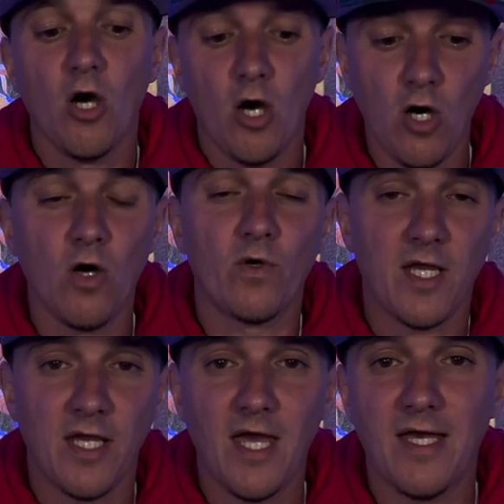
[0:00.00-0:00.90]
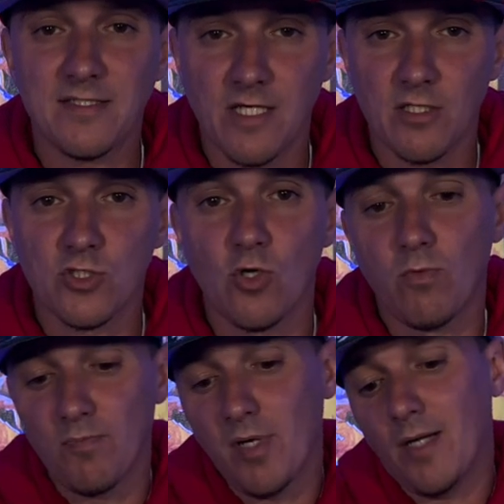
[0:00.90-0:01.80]
oh, okay, it has Air
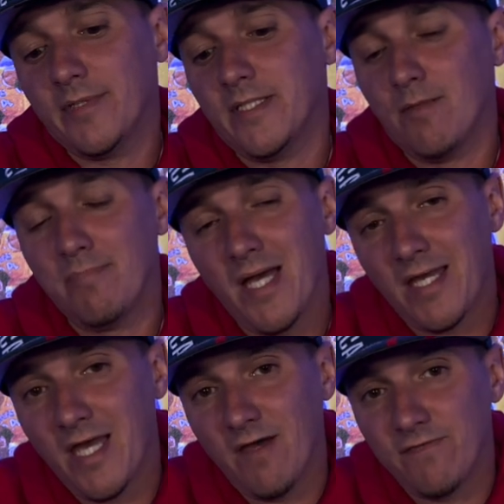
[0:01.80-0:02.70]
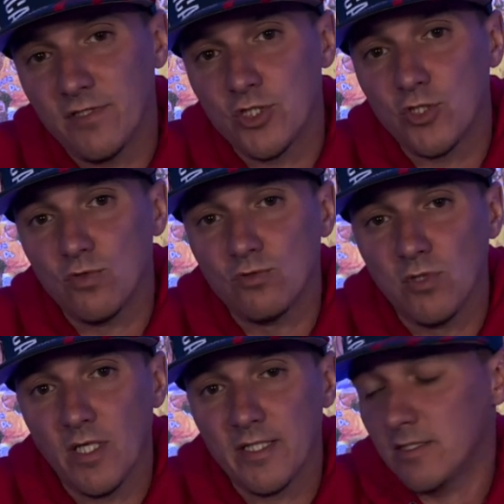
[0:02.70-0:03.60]
Strobel probably in the back half of the shoe, like